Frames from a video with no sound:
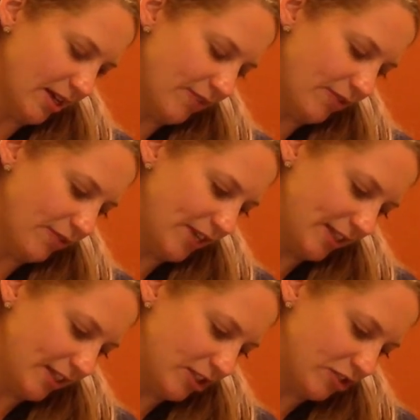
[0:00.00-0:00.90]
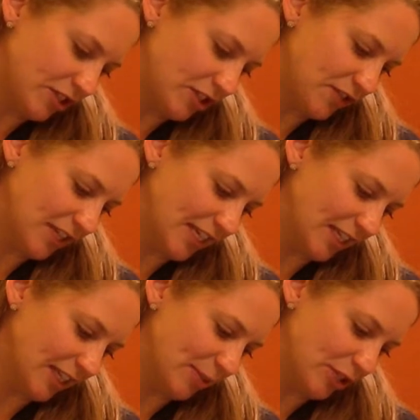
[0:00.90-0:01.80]
If you find that the stretches feel like a
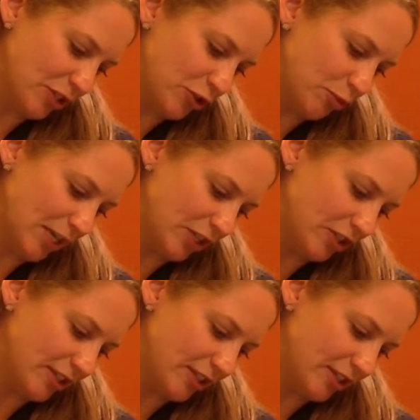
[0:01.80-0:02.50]
little bit too much,